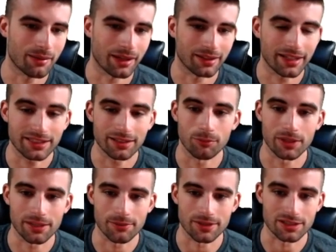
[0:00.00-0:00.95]
I liked him when
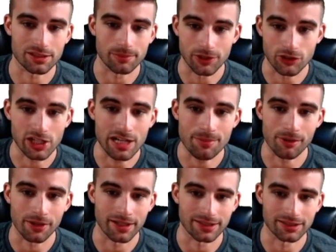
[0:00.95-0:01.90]
he was a little bit cheaper
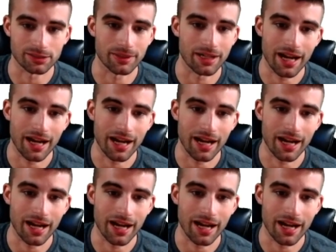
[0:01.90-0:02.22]
and hits a little bit